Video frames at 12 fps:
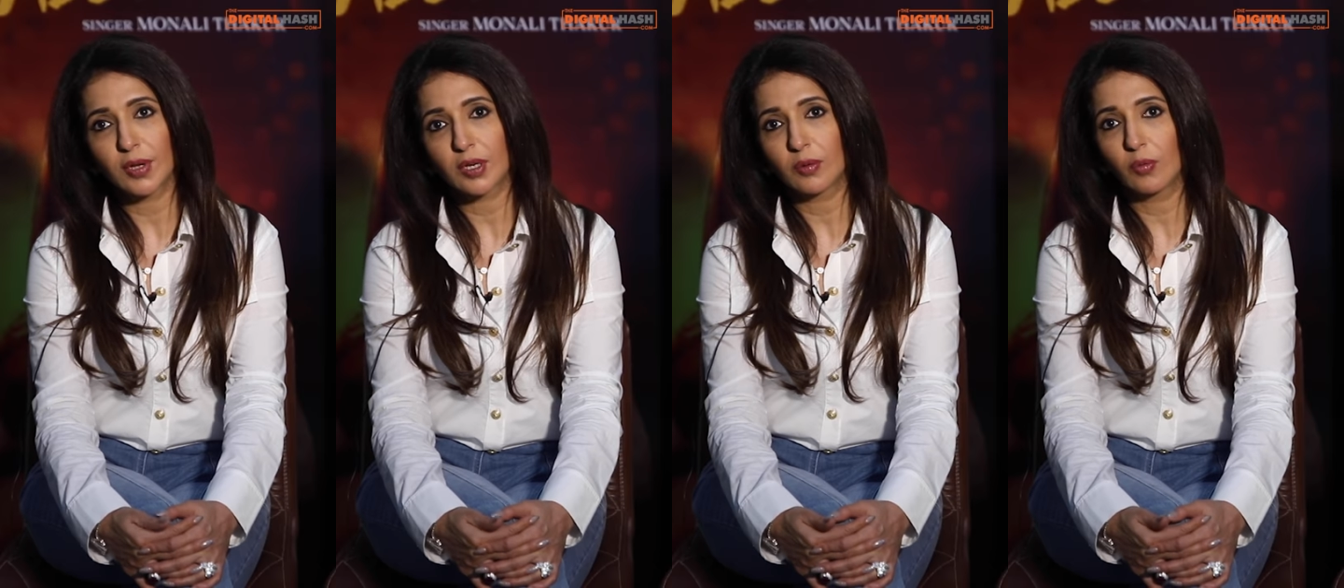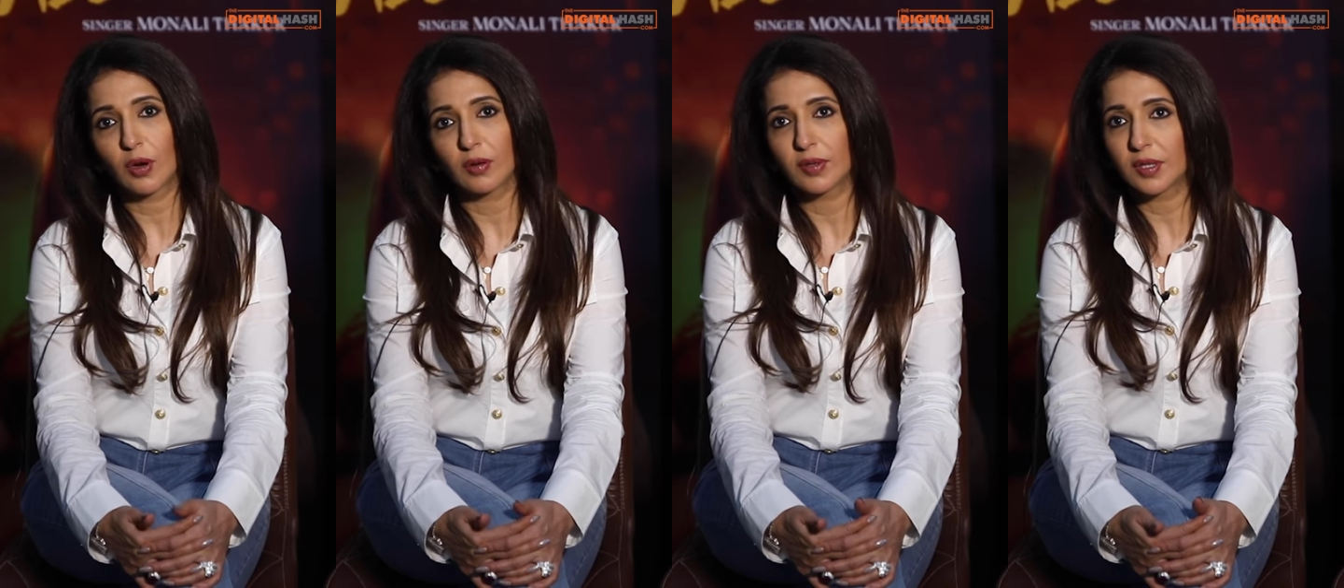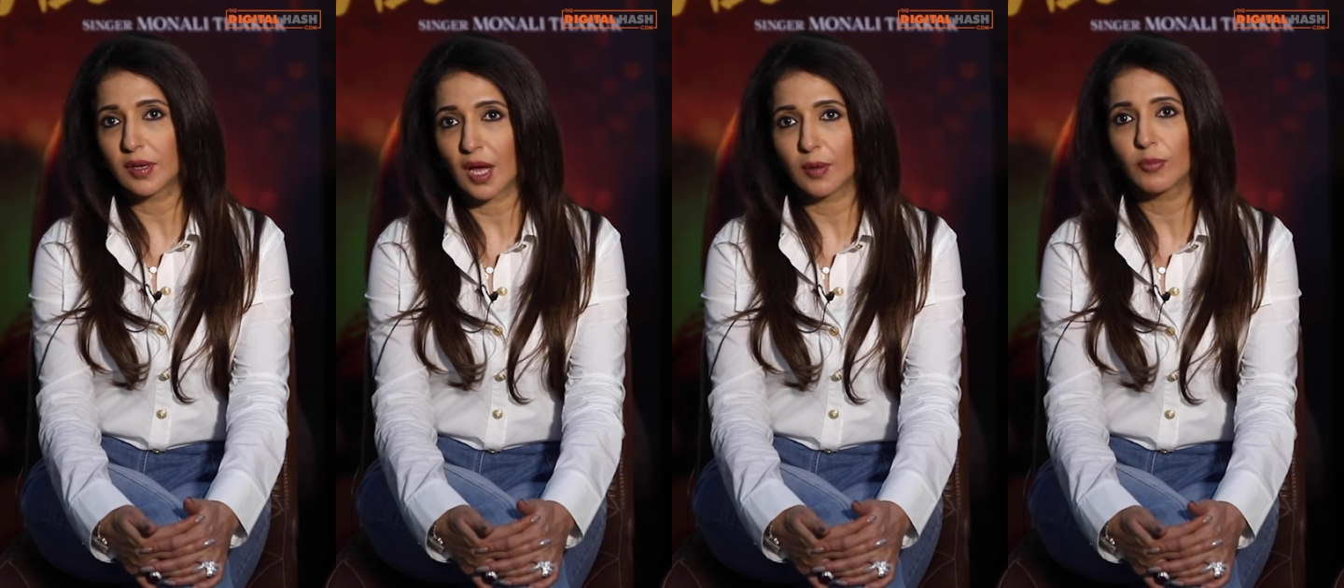at whatever
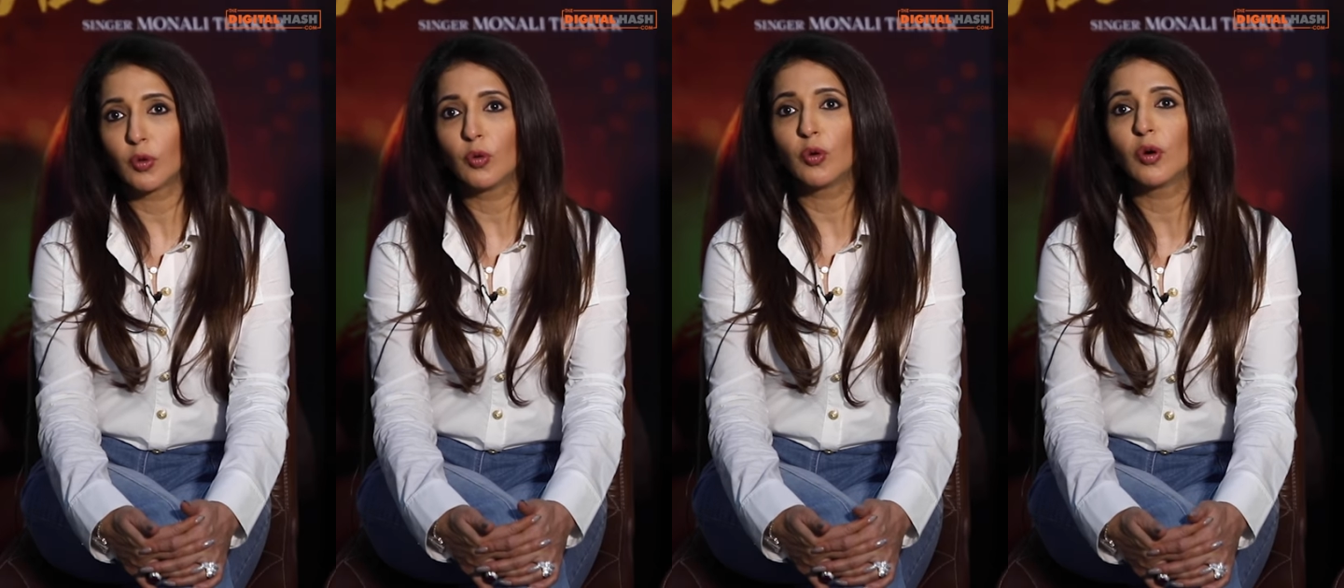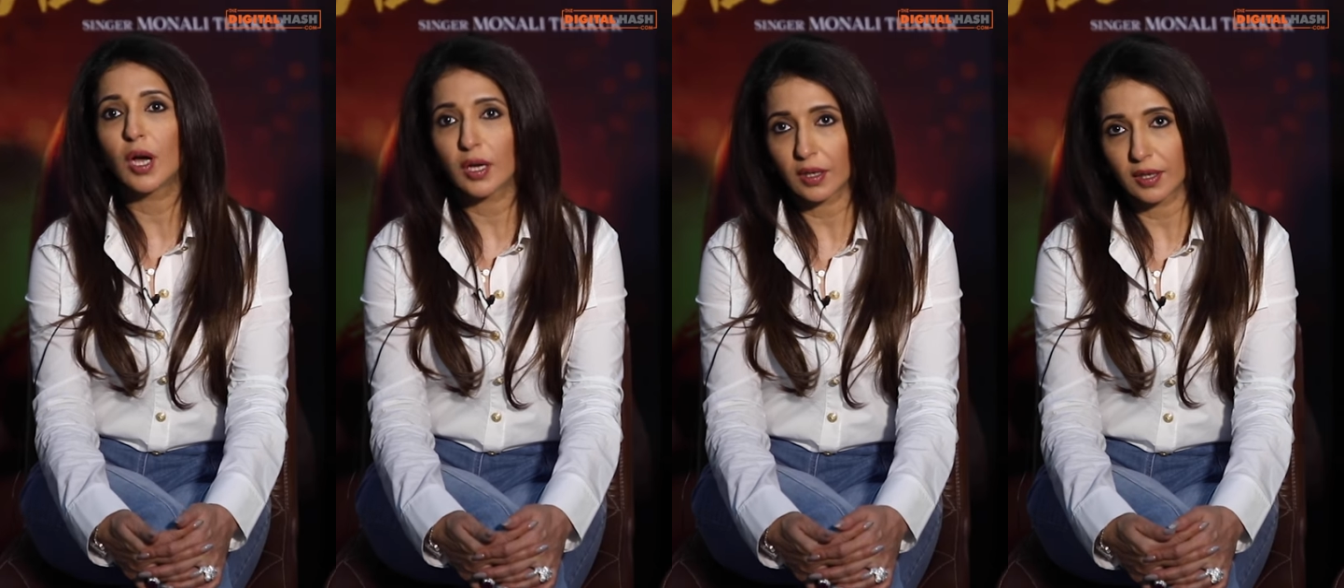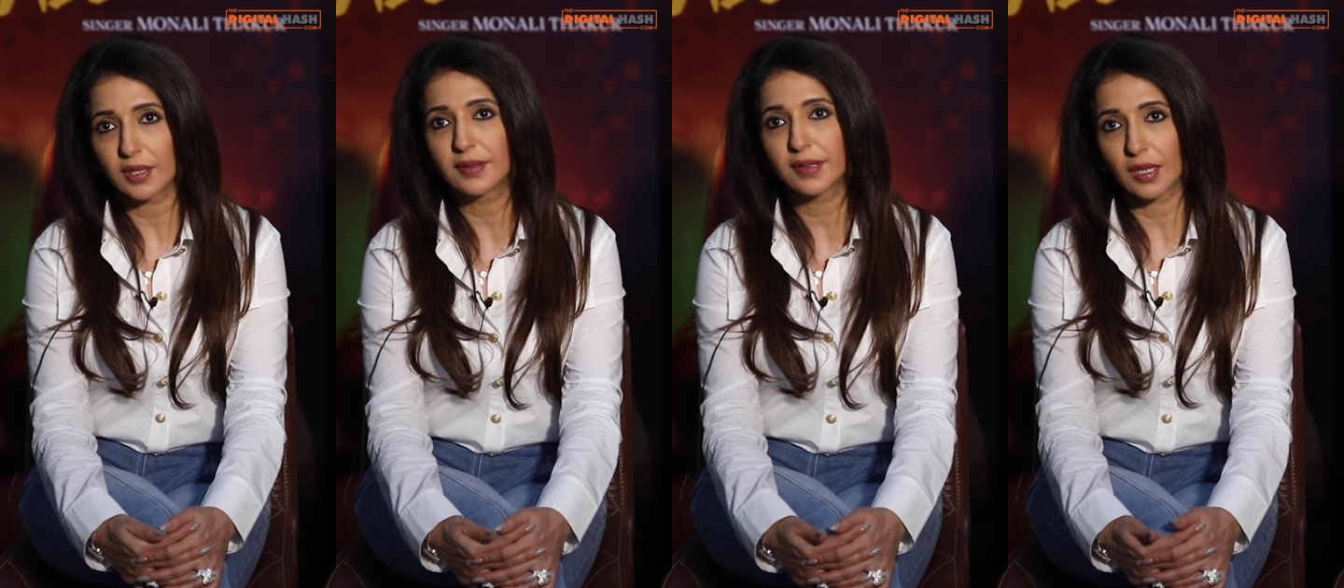time you are,
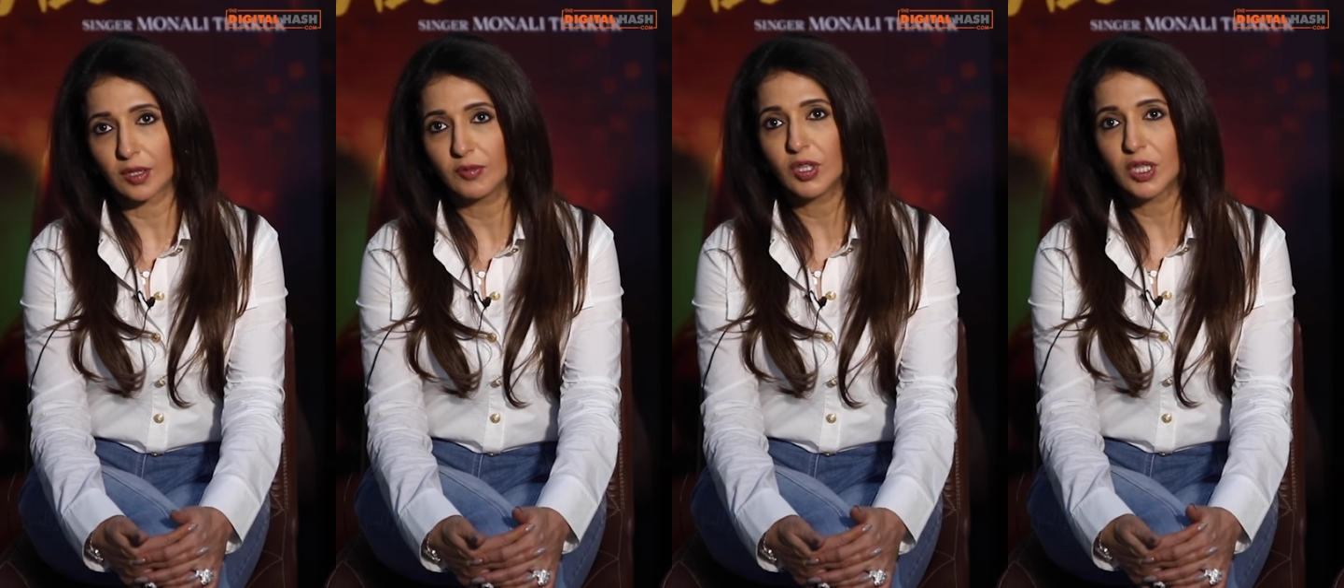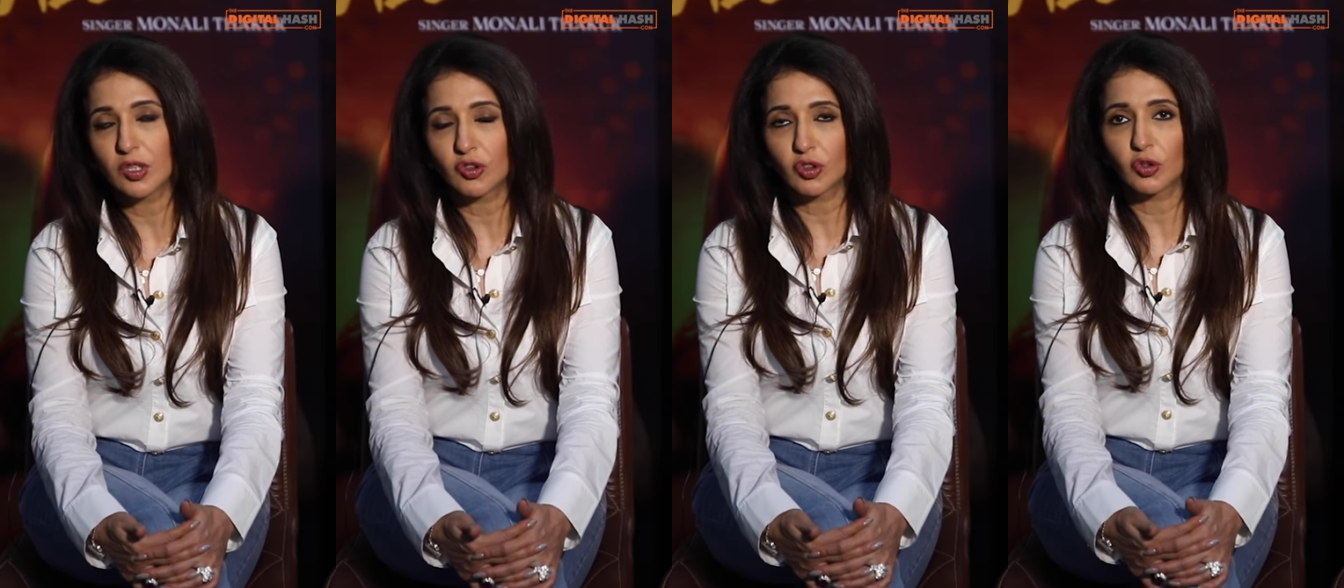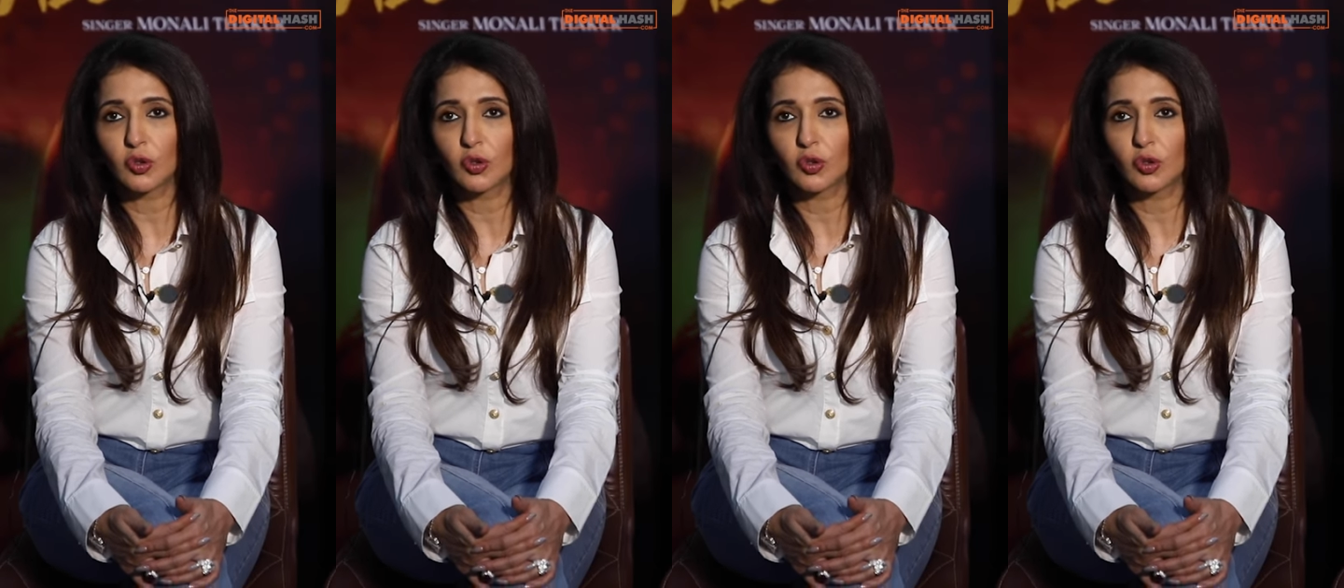it's convenient to